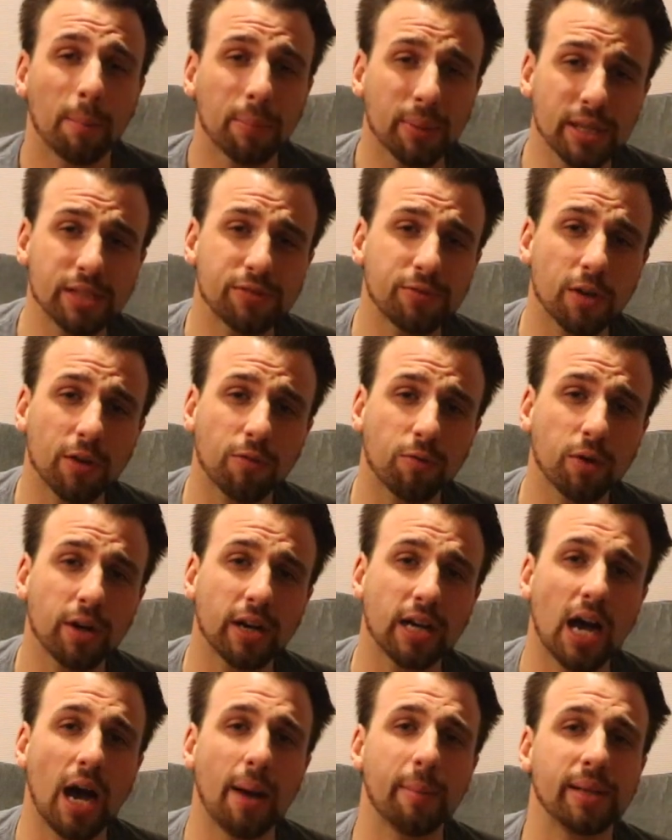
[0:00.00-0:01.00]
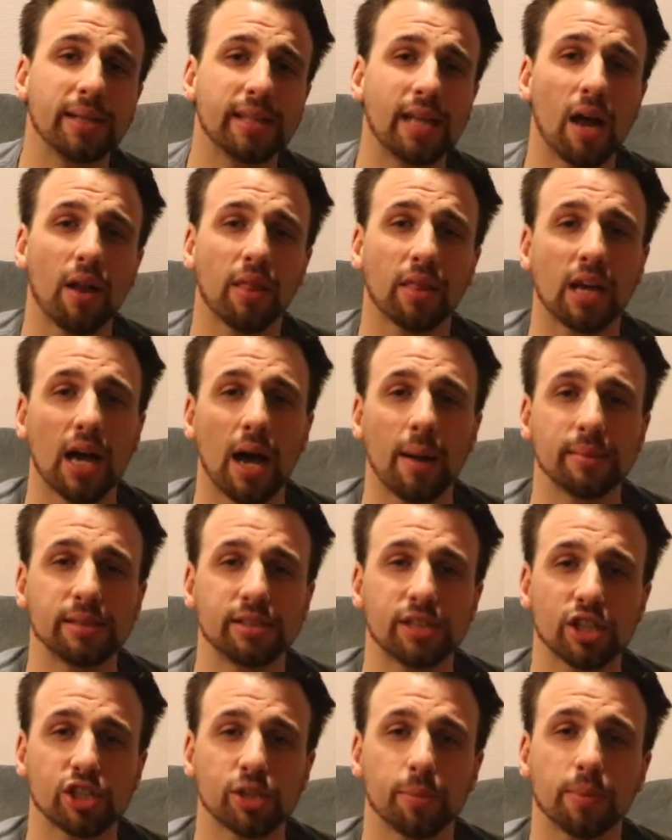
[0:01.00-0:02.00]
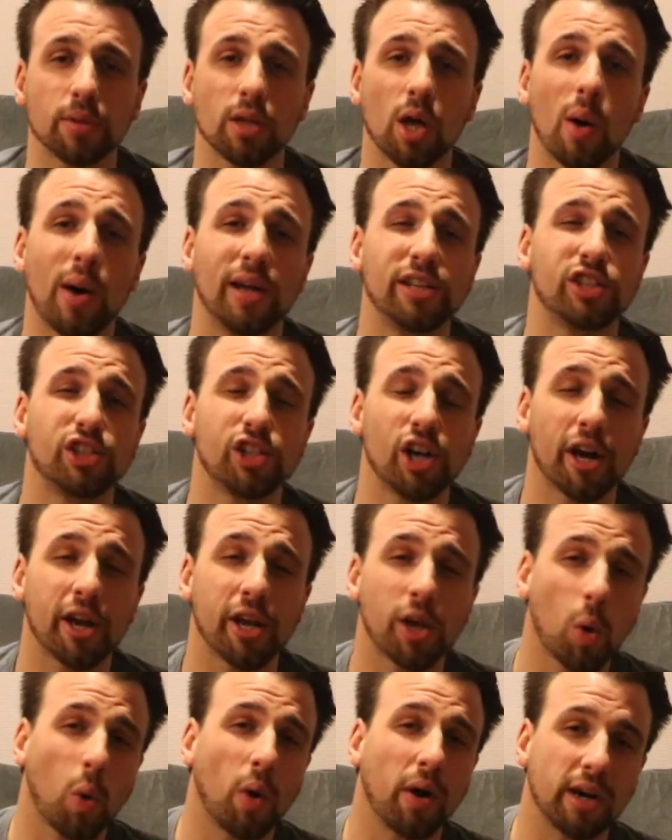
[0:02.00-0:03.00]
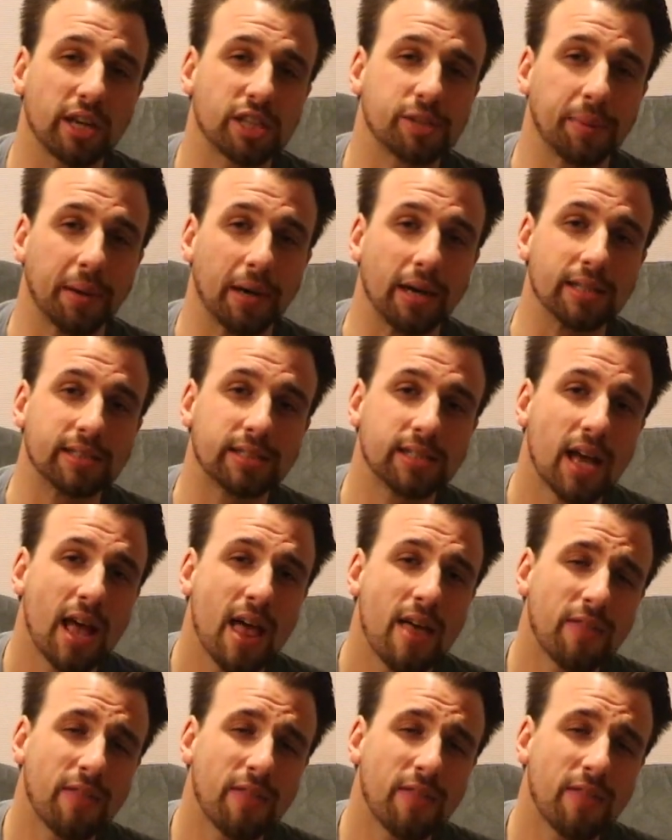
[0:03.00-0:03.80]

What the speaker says: please feel free to comment down in the comment section below and share your experience.